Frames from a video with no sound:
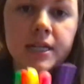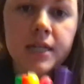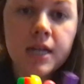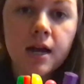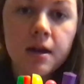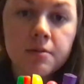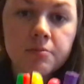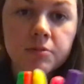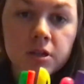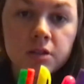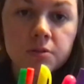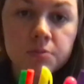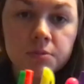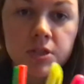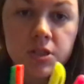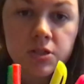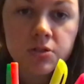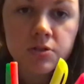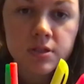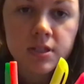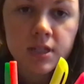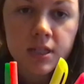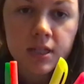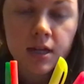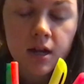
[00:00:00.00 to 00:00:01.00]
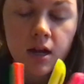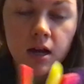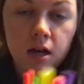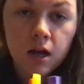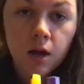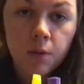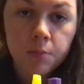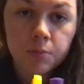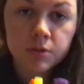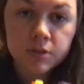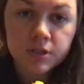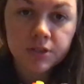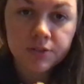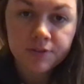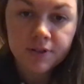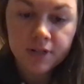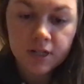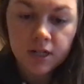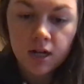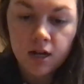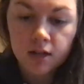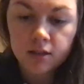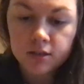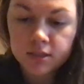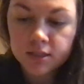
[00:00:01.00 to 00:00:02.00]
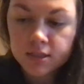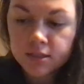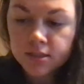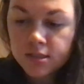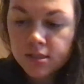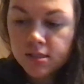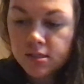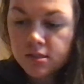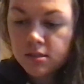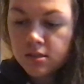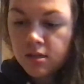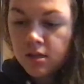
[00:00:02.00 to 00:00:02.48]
I'm going to be using a couple different colors.